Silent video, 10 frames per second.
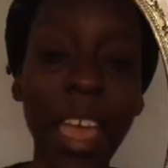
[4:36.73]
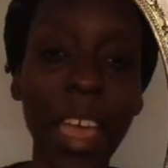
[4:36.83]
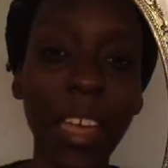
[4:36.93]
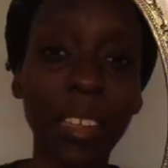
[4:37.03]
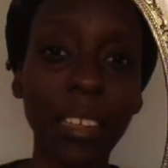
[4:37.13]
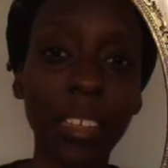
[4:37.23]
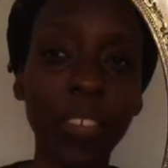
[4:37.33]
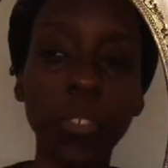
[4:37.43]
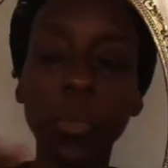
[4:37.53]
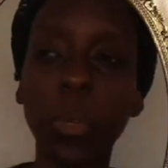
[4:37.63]
And
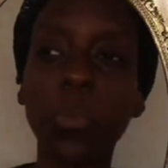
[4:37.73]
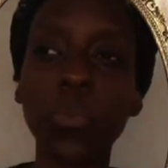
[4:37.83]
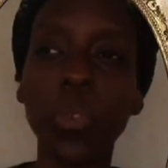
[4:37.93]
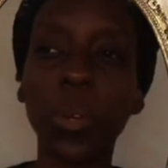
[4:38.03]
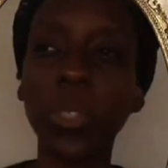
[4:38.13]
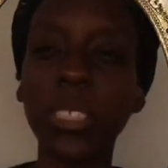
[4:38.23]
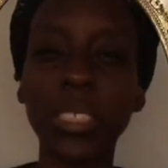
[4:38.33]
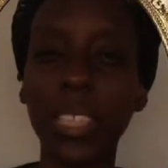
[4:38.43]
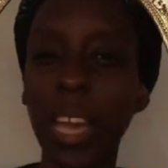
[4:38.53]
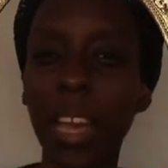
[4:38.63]
if you don't
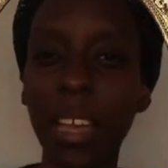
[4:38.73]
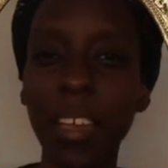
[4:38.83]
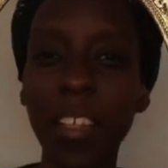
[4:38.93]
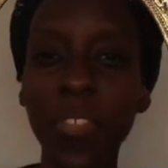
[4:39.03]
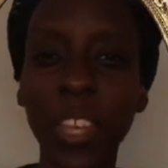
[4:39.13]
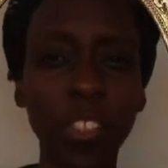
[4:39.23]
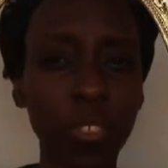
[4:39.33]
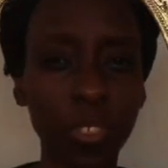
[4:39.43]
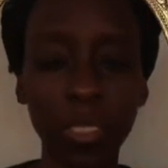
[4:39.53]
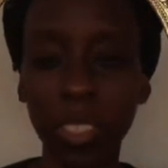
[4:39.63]
notice that, then
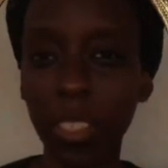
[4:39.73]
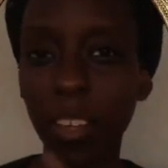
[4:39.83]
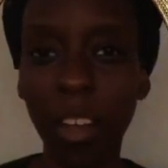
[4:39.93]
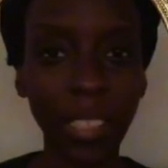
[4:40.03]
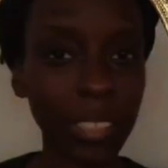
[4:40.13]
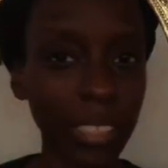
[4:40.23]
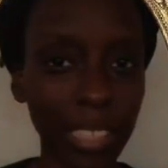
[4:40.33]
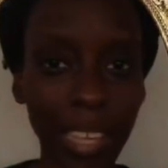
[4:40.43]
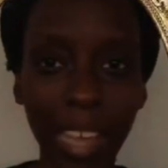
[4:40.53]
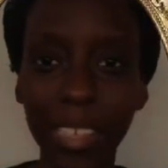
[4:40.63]
you're just going to
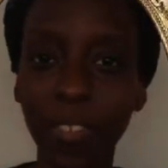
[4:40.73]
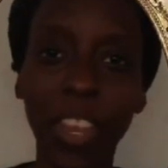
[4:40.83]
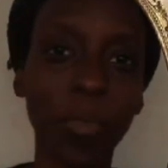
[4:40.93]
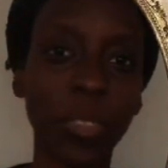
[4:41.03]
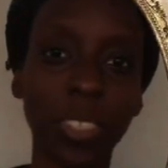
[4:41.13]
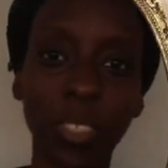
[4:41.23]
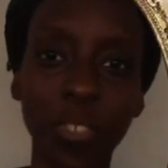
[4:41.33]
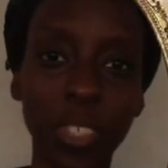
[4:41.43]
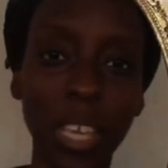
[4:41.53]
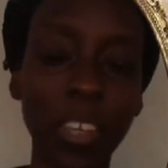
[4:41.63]
constantly, 95%
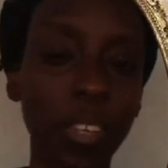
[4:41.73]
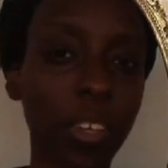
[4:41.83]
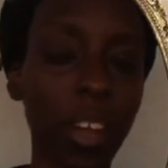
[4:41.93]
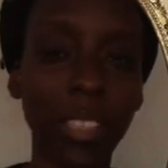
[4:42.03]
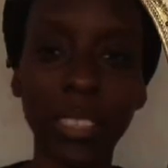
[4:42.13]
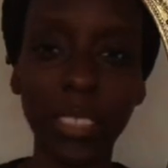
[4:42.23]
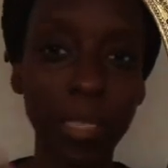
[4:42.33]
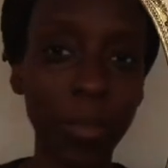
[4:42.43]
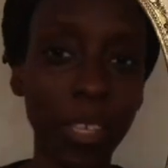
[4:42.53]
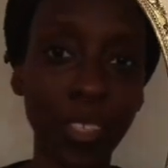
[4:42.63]
of your day, you're
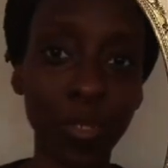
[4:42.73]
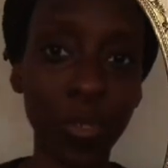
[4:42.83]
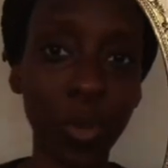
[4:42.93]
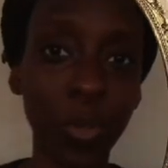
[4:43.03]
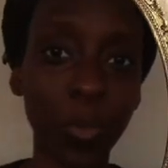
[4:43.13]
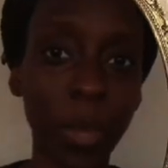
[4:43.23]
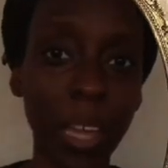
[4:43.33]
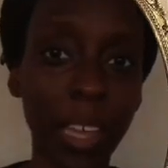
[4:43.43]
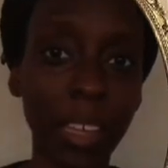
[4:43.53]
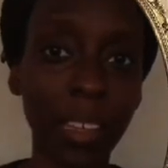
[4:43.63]
constantly being controlled
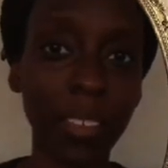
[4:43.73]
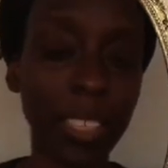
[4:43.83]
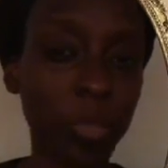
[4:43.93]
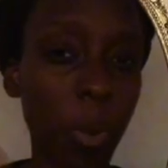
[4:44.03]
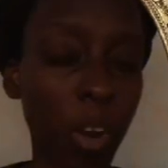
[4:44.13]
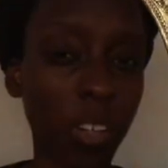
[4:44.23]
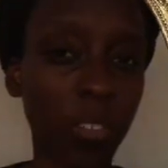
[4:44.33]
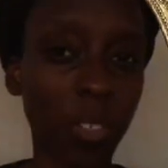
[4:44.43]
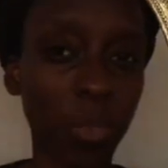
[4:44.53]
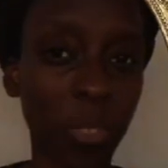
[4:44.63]
by this part
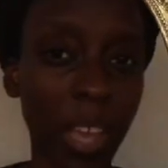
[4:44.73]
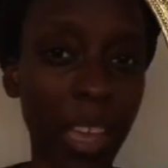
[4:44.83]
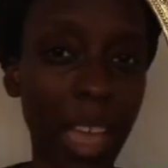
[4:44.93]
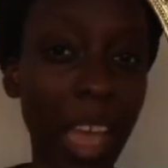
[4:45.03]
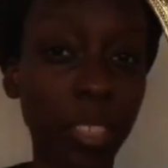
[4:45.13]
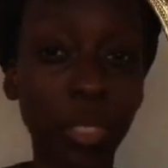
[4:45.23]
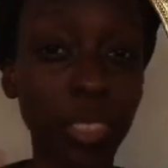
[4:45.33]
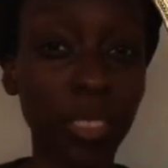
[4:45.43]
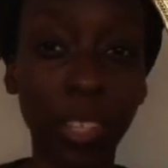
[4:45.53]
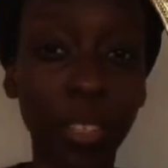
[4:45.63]
of you that
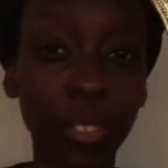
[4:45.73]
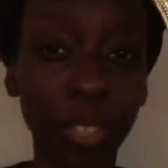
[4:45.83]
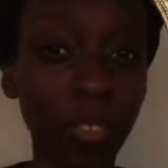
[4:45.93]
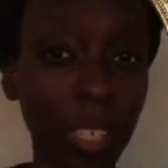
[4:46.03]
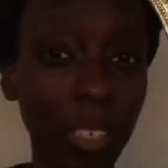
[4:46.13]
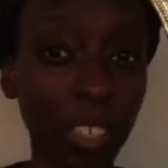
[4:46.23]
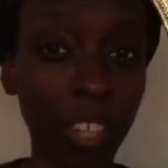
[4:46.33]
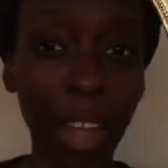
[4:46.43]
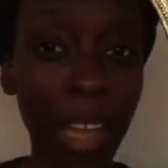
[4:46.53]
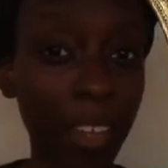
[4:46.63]
actually is not serving
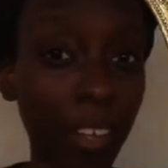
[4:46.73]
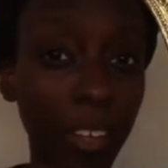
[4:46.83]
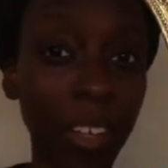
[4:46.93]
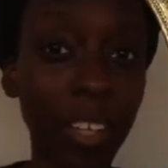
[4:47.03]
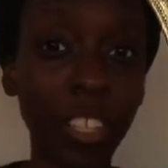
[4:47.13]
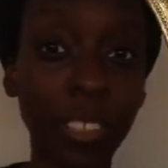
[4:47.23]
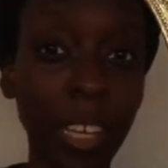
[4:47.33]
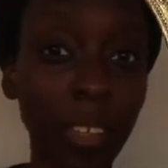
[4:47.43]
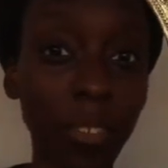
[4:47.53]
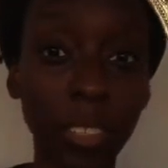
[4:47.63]
your higher
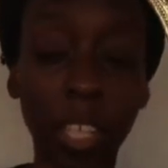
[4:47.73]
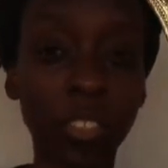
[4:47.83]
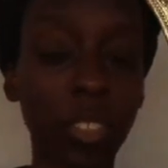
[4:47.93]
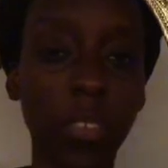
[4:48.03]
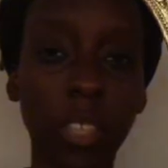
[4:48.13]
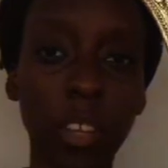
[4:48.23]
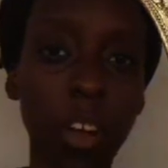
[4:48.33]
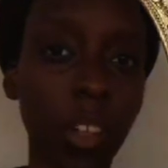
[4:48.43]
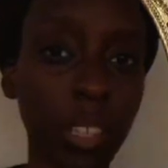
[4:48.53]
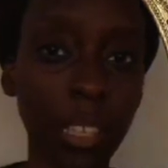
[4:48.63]
self. It's not serving the
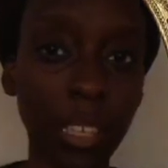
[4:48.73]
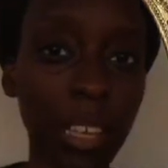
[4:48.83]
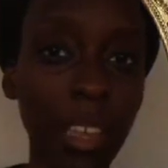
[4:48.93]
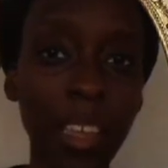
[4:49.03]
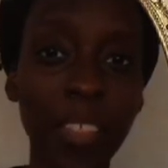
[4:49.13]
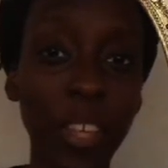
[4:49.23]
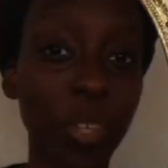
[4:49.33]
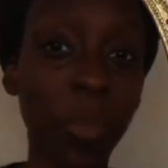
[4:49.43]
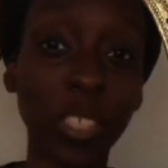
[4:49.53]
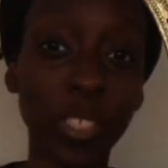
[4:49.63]
calling that
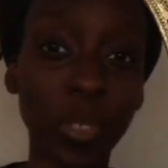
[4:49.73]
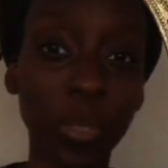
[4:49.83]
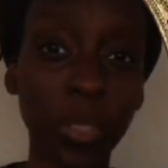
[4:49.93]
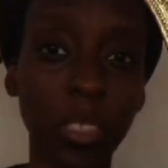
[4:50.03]
you're meant to do.